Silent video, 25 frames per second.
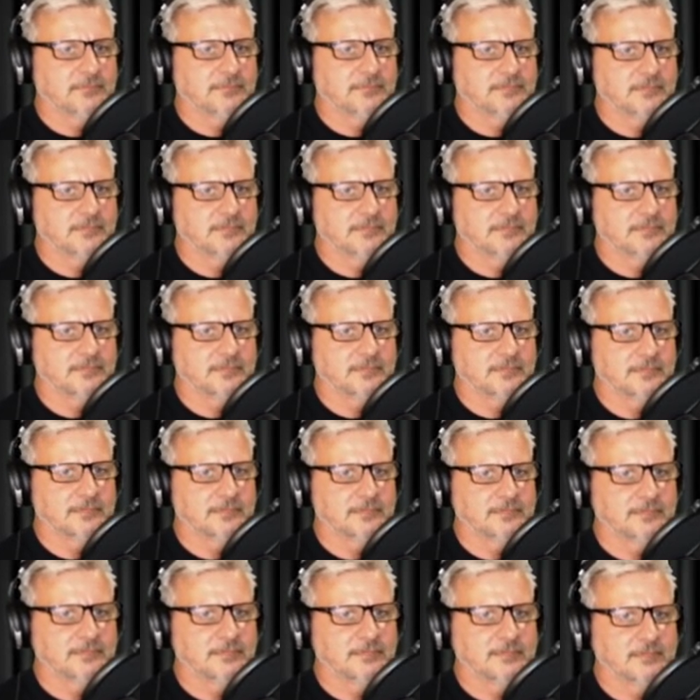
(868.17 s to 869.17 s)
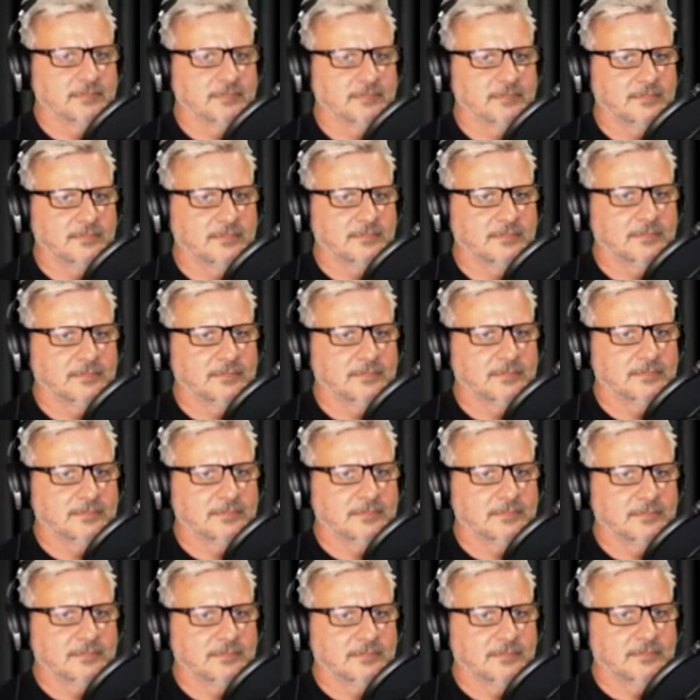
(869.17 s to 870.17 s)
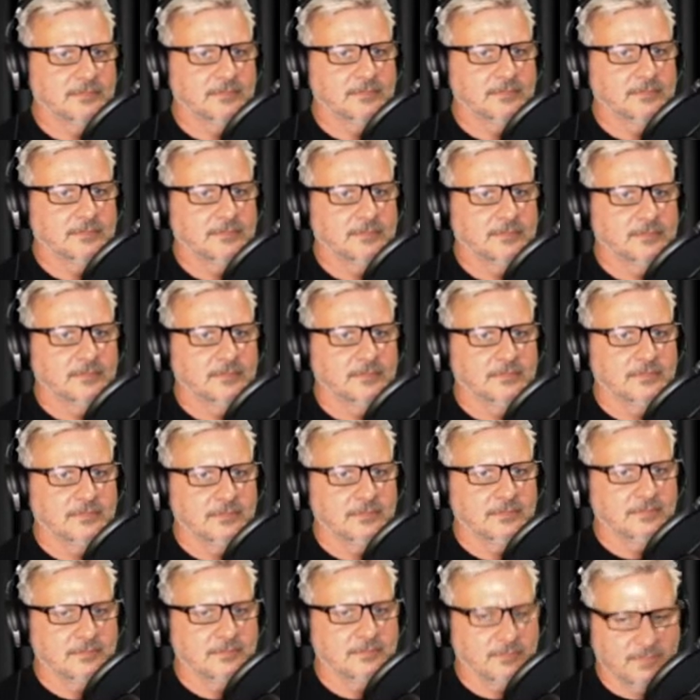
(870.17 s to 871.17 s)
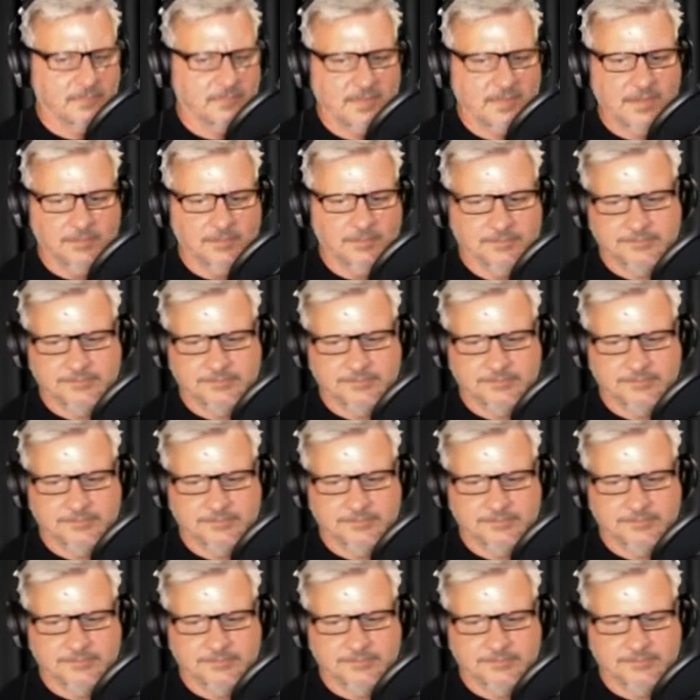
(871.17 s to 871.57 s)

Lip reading: [no speech]